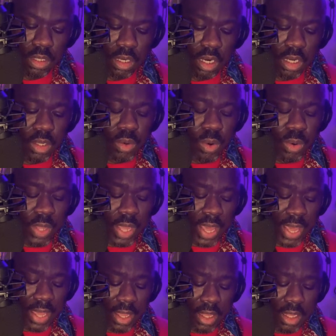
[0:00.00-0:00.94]
Are you
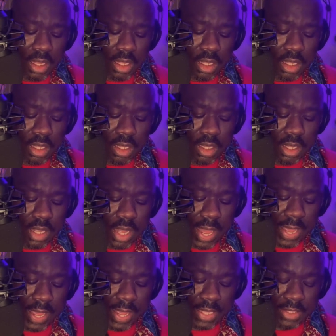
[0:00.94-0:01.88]
okay?
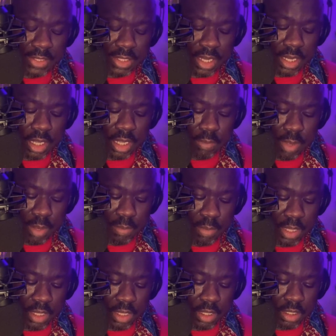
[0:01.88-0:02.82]
I asked, hugging my
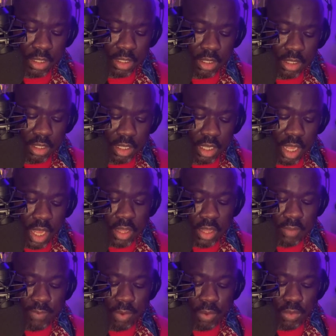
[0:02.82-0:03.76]
mother.
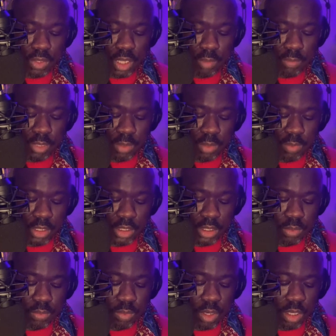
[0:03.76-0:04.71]
The phone company where
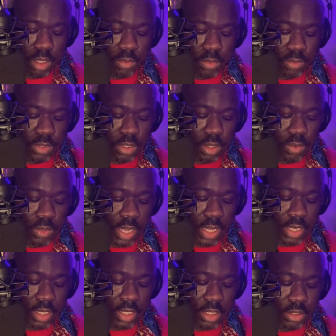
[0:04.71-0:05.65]
she worked was
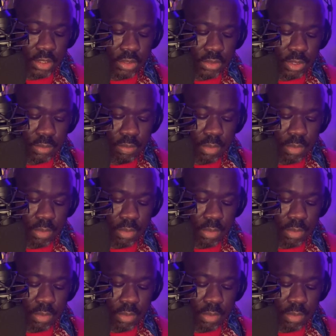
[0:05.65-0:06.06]
located in a strip